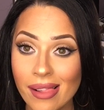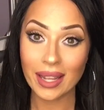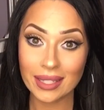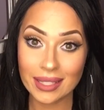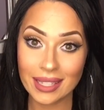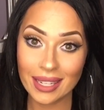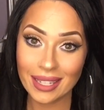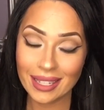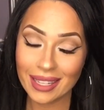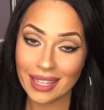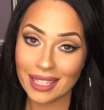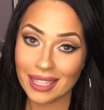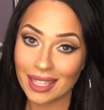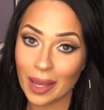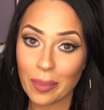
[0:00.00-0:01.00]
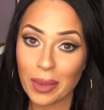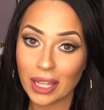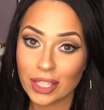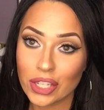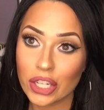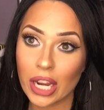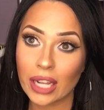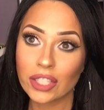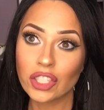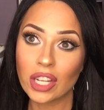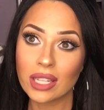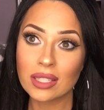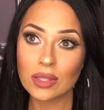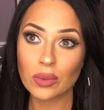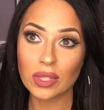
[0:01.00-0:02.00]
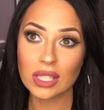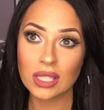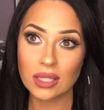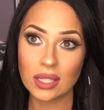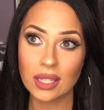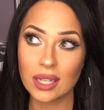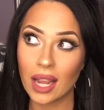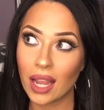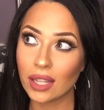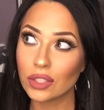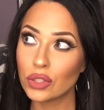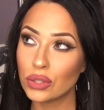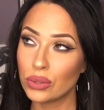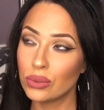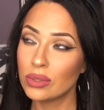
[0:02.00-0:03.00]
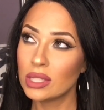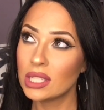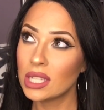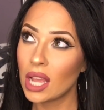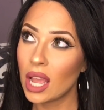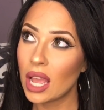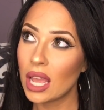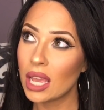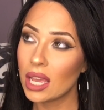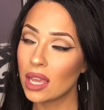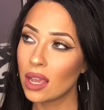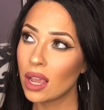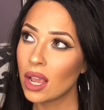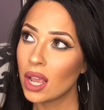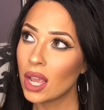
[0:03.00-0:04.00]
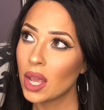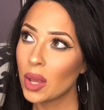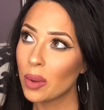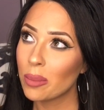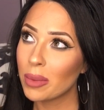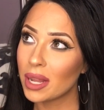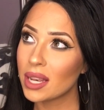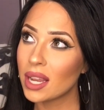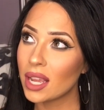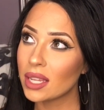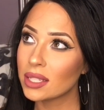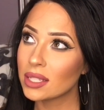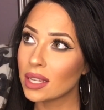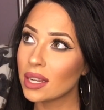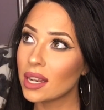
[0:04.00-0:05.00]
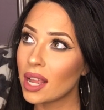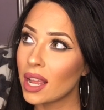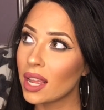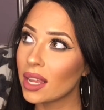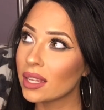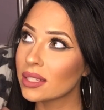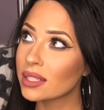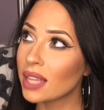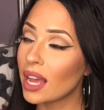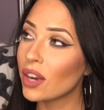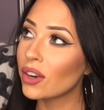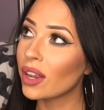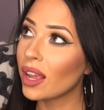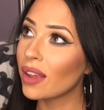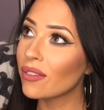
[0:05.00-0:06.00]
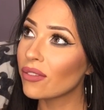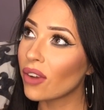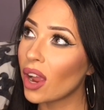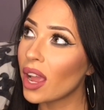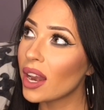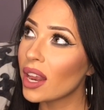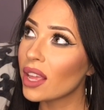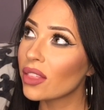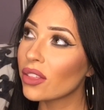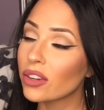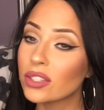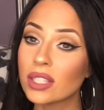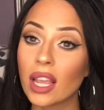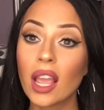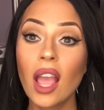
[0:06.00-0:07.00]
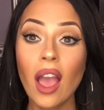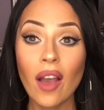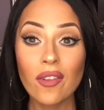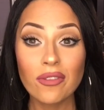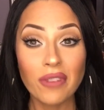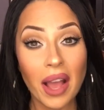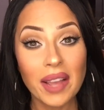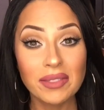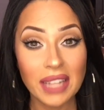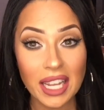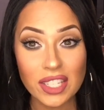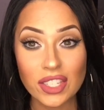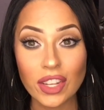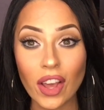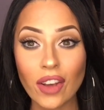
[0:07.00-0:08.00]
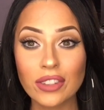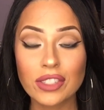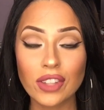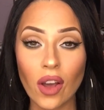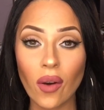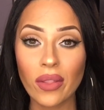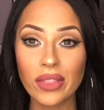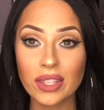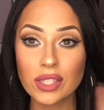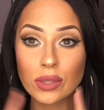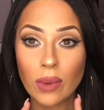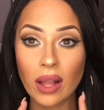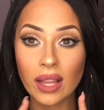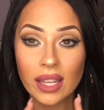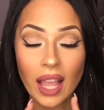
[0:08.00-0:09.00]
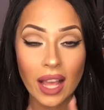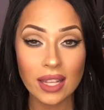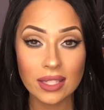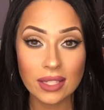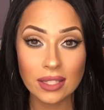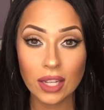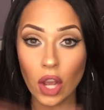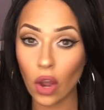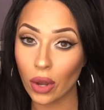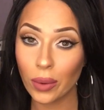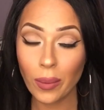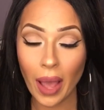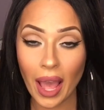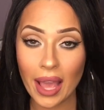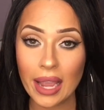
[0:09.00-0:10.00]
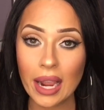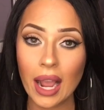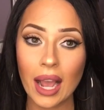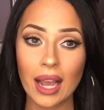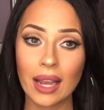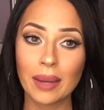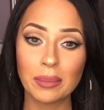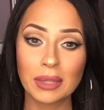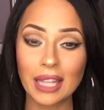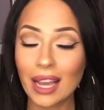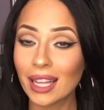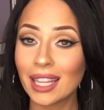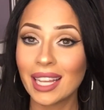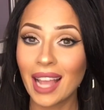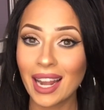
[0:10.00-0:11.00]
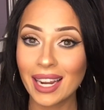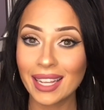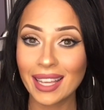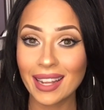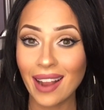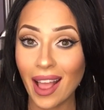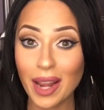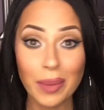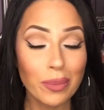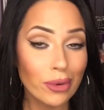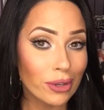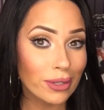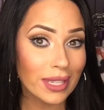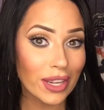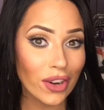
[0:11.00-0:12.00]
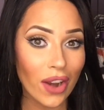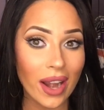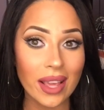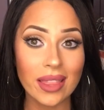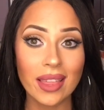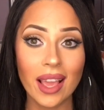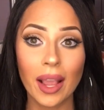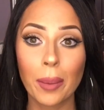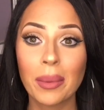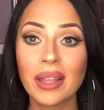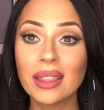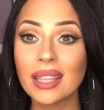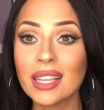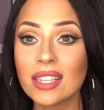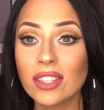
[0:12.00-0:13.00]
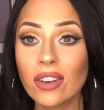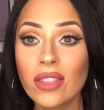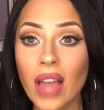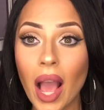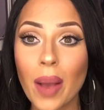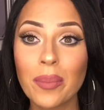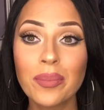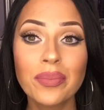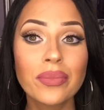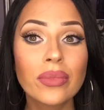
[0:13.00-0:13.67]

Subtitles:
I did get lip injections, what's today? Tuesday, Monday, Sunday, Saturday, Friday, Thursday, 5 days ago. So the swelling has gone away. Luckily I didn't get any bruising or anything, but these are them.